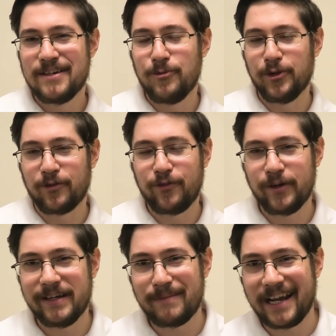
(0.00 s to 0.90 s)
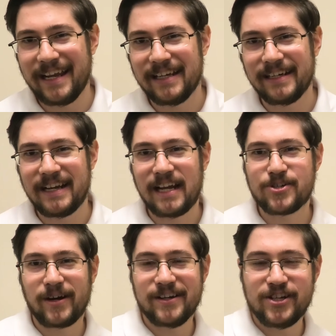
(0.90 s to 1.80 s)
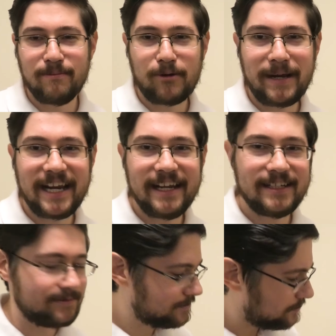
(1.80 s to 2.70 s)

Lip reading: with her foot in my hand and not trying to jump on my hand.